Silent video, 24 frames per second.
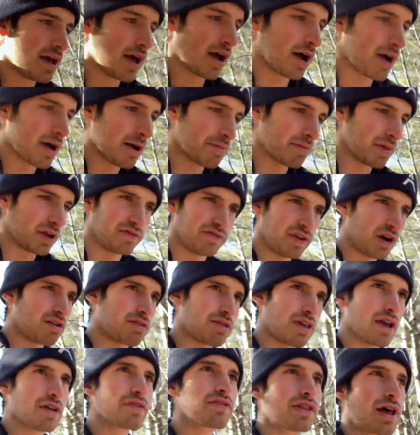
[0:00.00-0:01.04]
um, and very
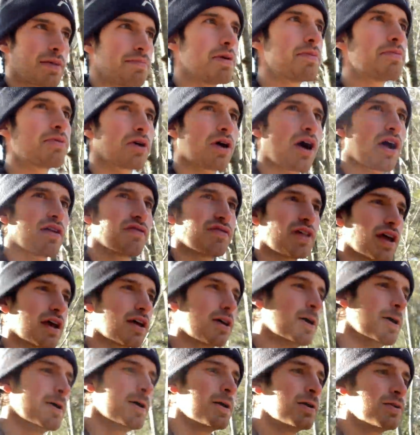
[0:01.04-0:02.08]
thankful that people kind of like
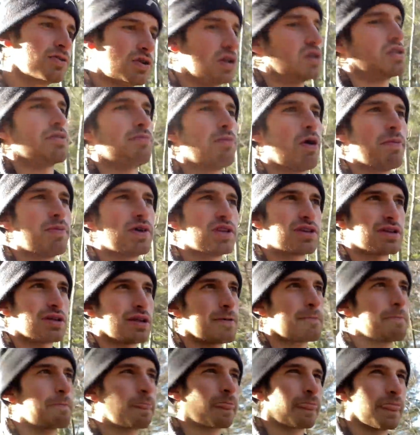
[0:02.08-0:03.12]
took the moment
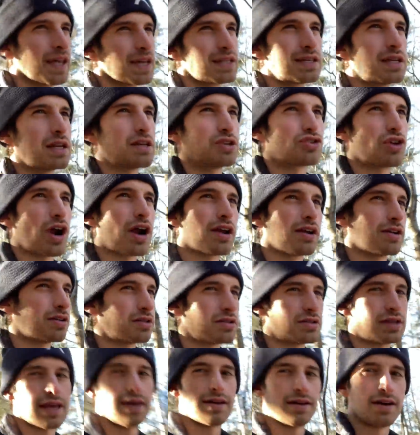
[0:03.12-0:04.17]
to listen and try to
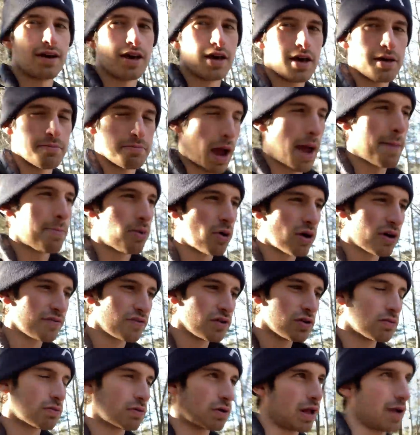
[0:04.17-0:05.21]
understand my point of
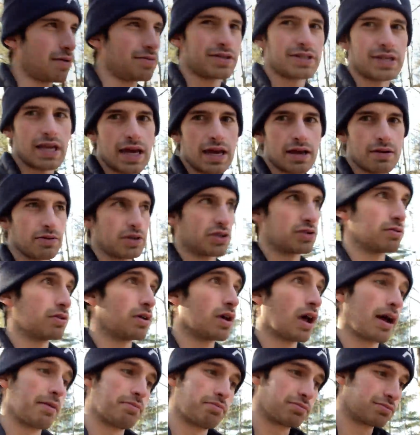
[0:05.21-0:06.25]
view and what I was saying, which
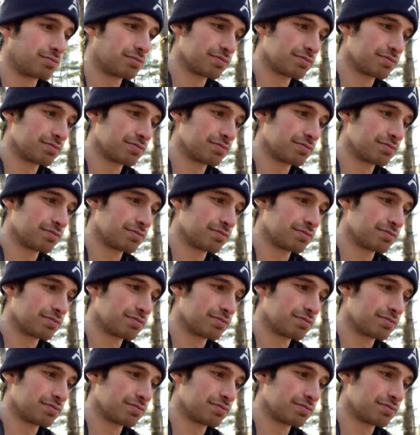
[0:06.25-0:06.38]
I'm